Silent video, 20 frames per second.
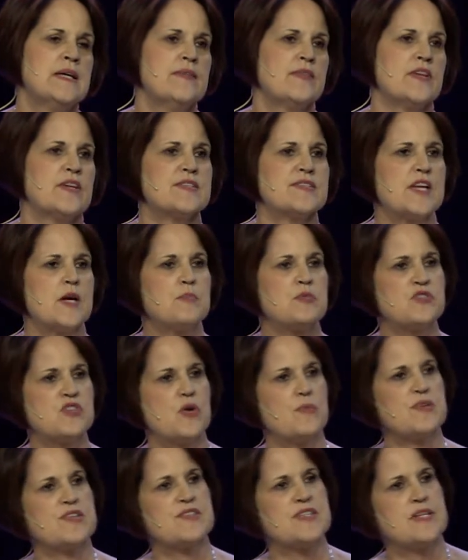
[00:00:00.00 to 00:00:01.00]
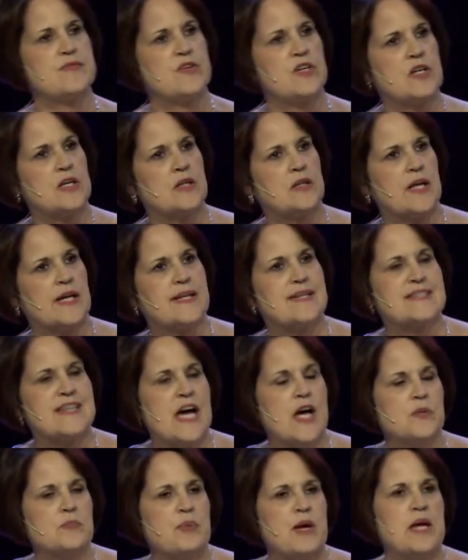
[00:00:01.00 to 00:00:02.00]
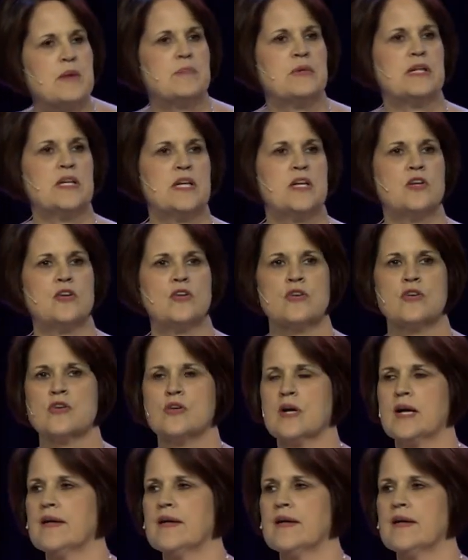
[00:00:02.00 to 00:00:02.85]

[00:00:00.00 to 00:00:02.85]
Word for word: The disciples aren't receiving like a down payment here